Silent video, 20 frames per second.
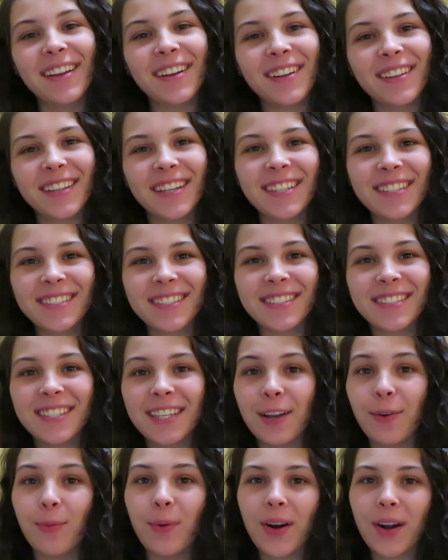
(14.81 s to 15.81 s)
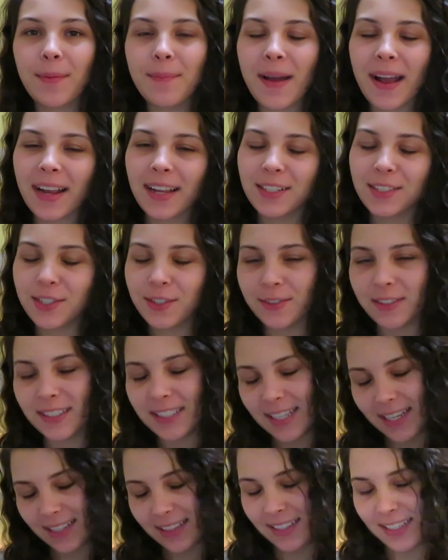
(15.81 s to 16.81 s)
y'all, it's Lindsey. Welcome back
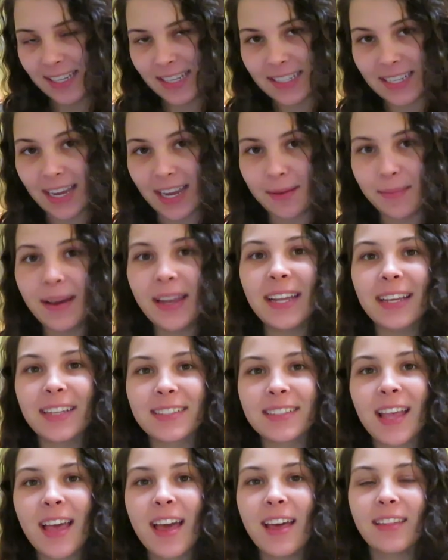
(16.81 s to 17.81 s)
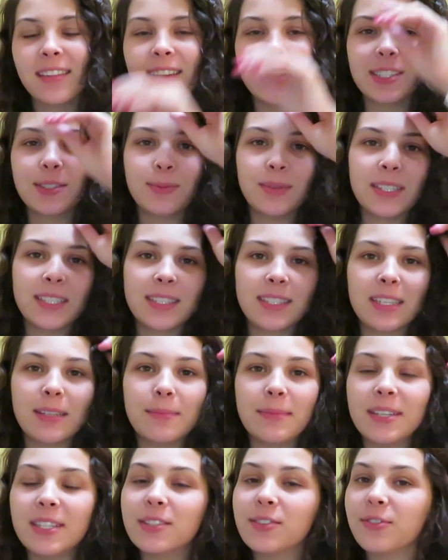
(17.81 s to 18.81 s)
to Daily Diabetics. This week's
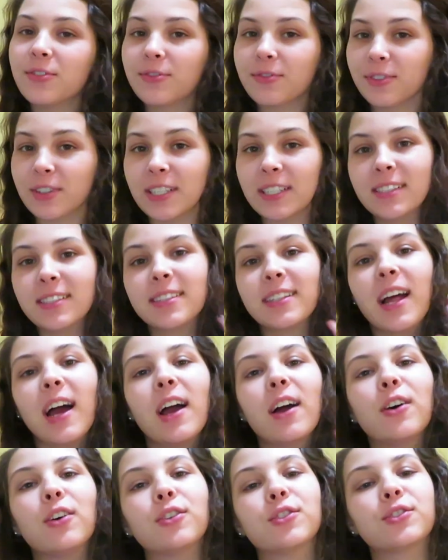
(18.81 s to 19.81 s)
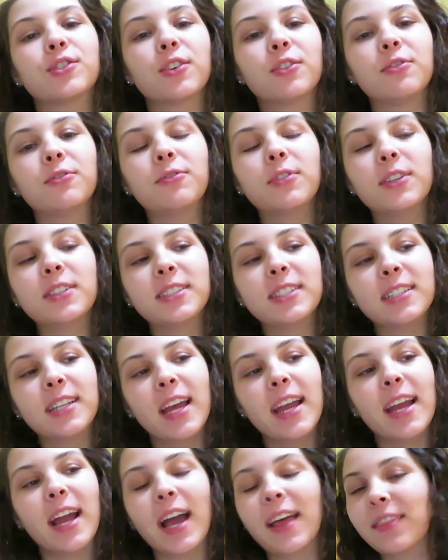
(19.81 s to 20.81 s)
theme is freestyle. So for
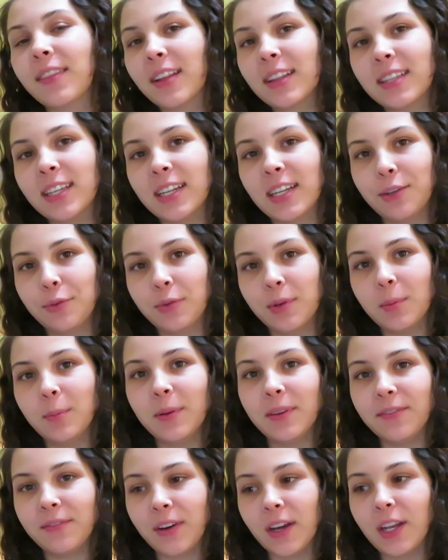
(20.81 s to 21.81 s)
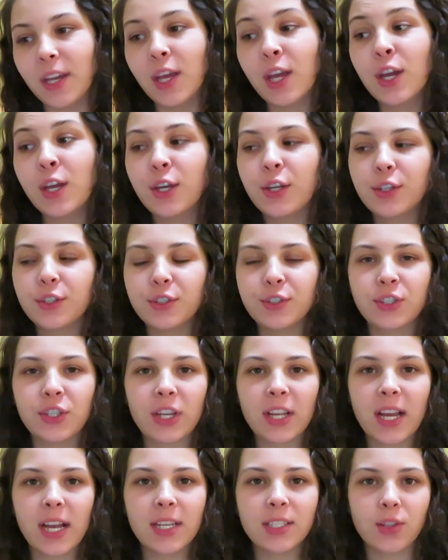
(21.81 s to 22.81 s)
today, I thought that it would be fun to
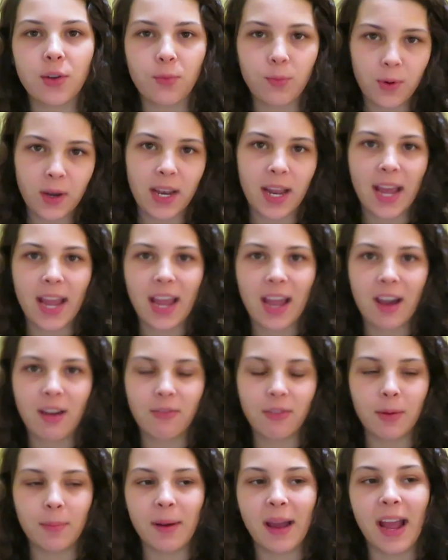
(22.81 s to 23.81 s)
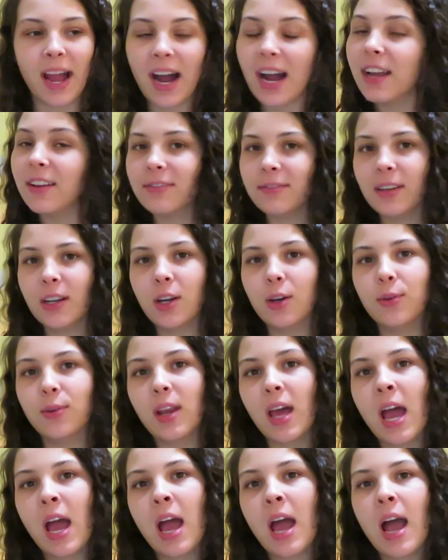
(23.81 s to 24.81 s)
show you guys what I have on my
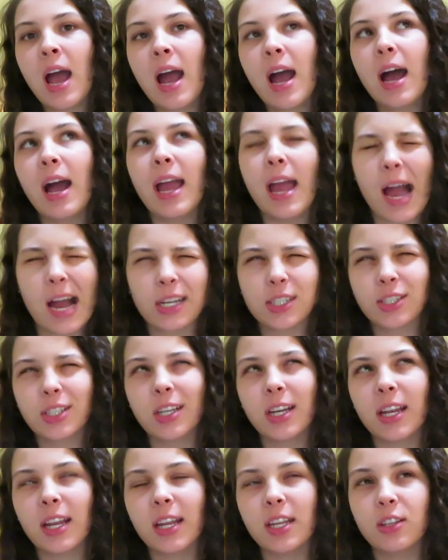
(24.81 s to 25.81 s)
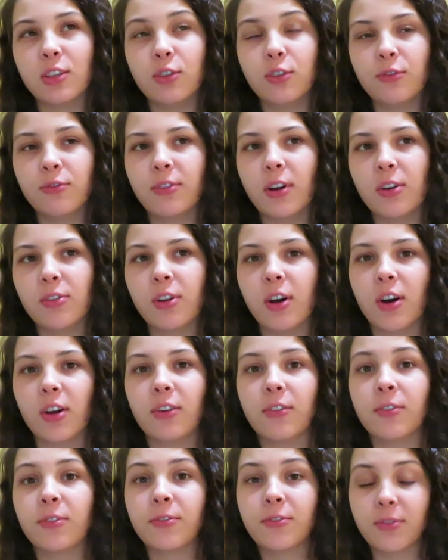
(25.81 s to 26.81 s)
iPhone. I actually got a new phone
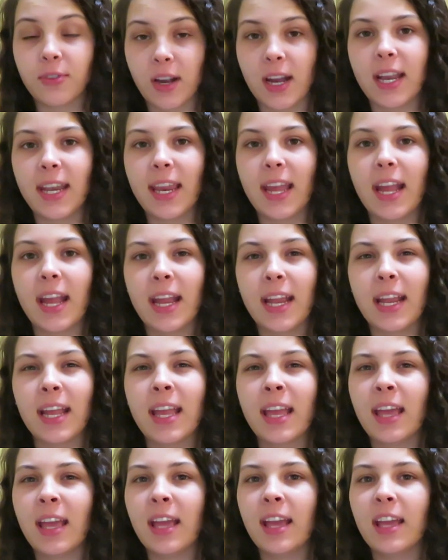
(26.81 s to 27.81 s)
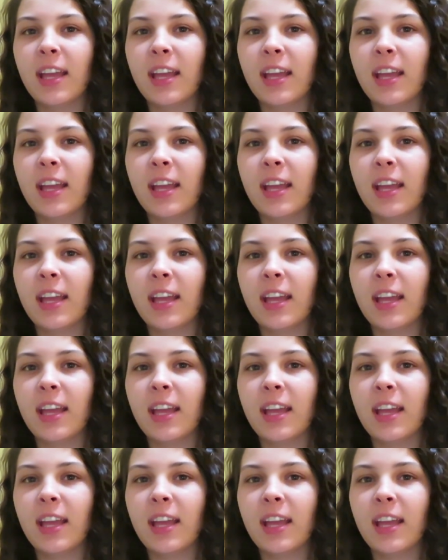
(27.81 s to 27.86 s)
on Friday.